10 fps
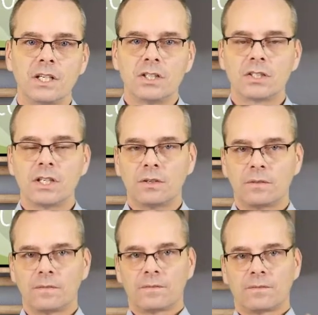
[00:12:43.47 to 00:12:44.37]
So,
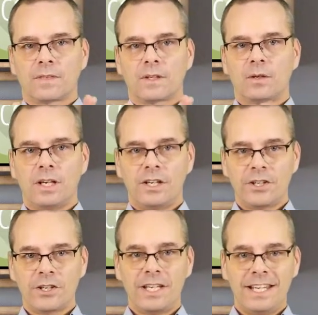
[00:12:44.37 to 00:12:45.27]

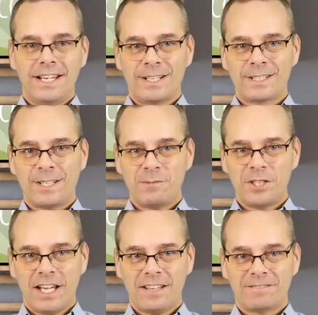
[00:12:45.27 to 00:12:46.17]
another key concept
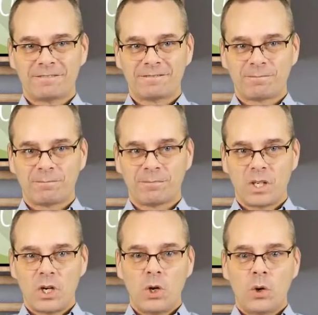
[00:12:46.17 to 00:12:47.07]
check.
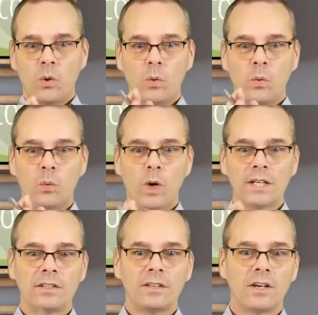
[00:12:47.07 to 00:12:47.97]

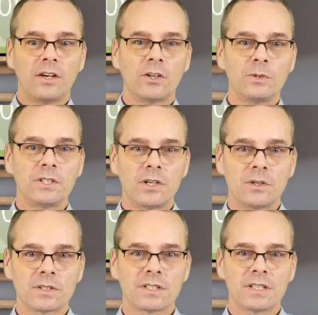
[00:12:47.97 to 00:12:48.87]
What are the
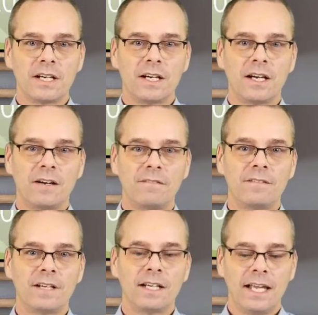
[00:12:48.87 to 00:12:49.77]
results of
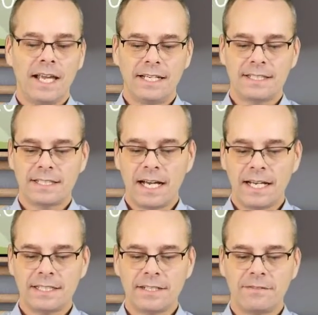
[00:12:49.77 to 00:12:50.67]
a
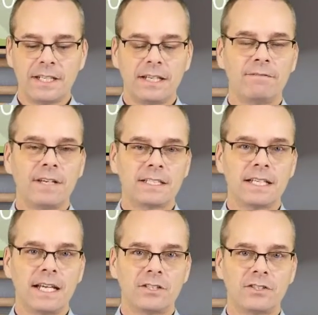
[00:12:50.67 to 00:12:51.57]
scientific
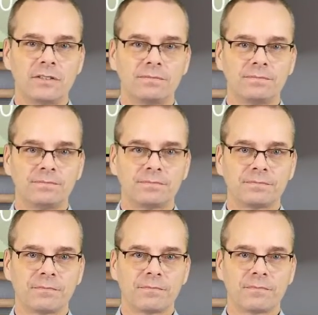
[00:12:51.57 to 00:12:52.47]
investigation?
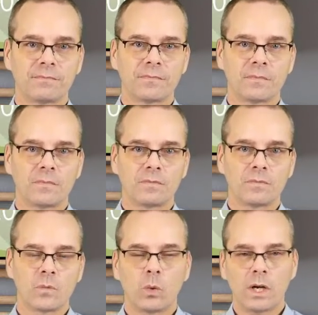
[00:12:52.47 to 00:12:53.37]

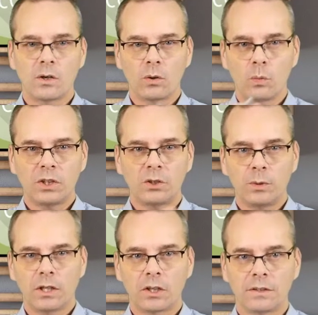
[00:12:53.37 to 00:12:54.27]
What do
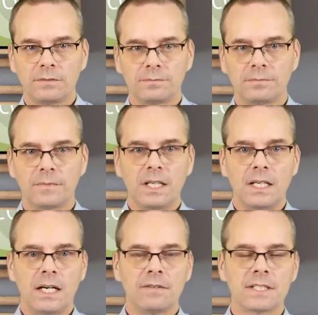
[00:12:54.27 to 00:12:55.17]
we learn
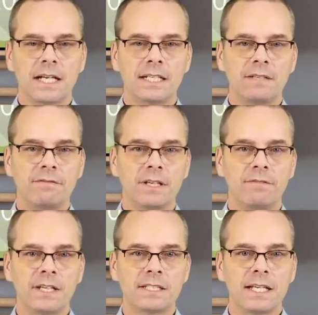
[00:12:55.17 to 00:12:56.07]
of scientific
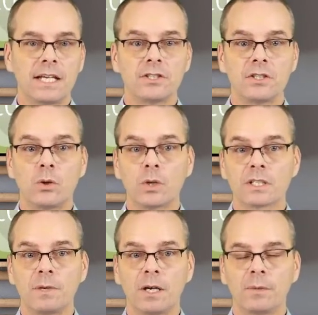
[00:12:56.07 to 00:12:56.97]
investigation or
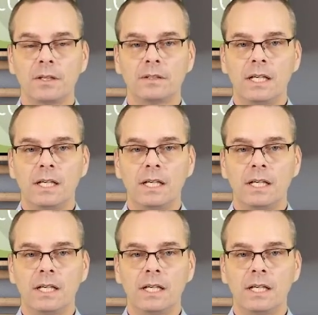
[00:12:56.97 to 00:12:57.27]
experiment?